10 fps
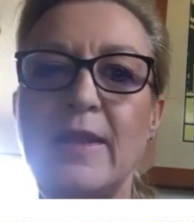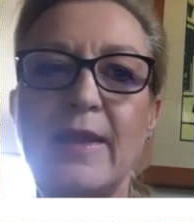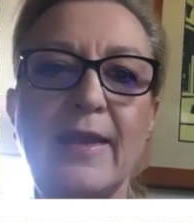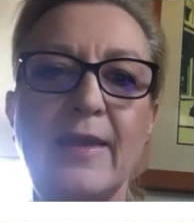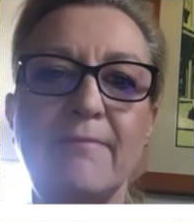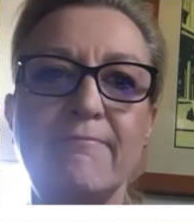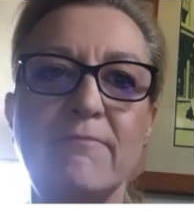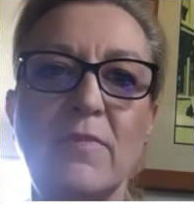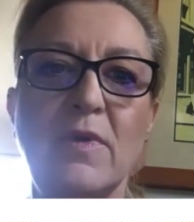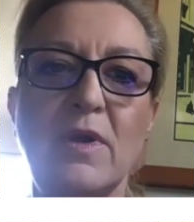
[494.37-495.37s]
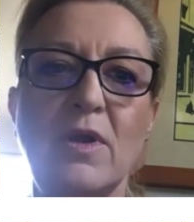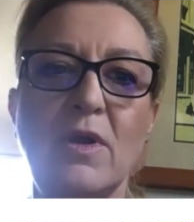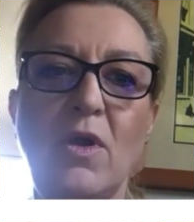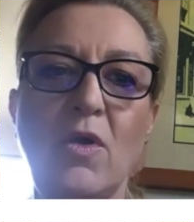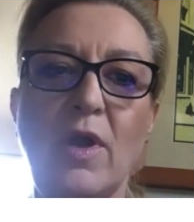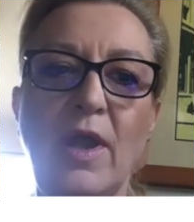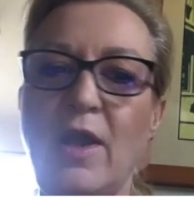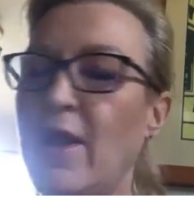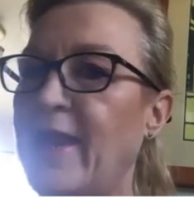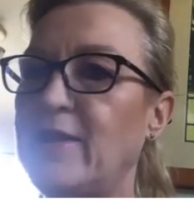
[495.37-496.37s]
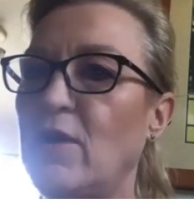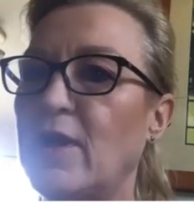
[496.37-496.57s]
Um, I had